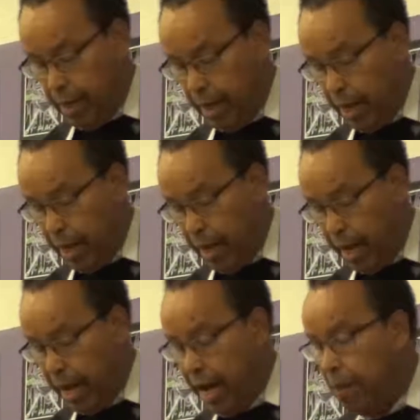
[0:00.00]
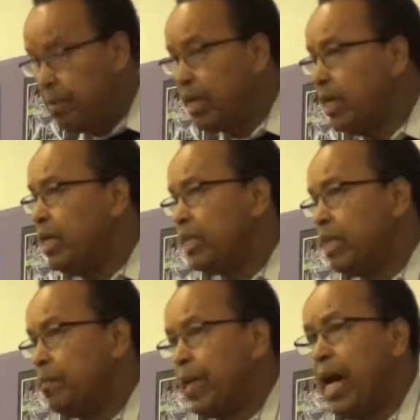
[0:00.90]
I am really
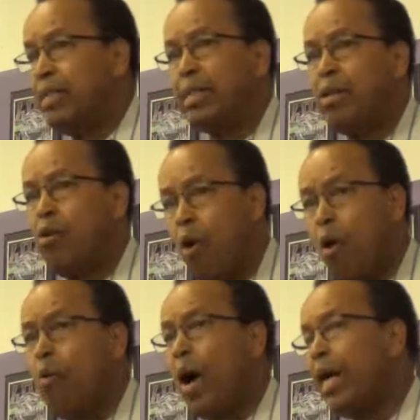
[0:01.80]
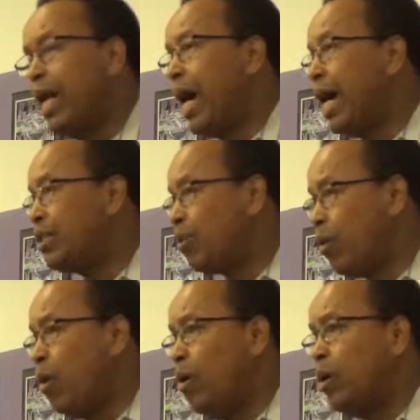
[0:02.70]
surprised no one has
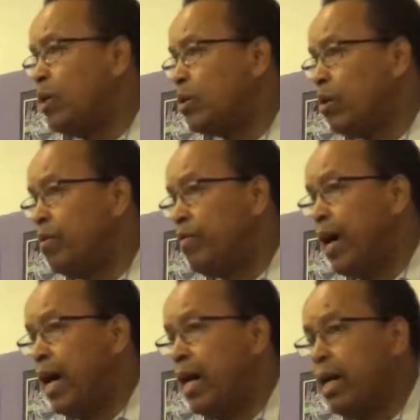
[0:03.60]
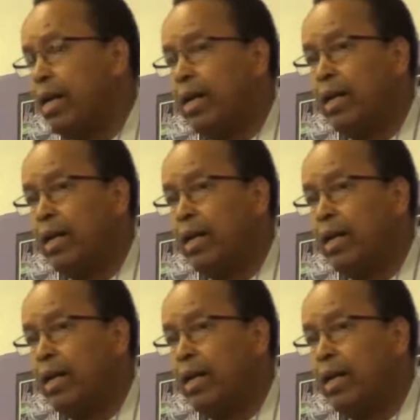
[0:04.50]
called so far,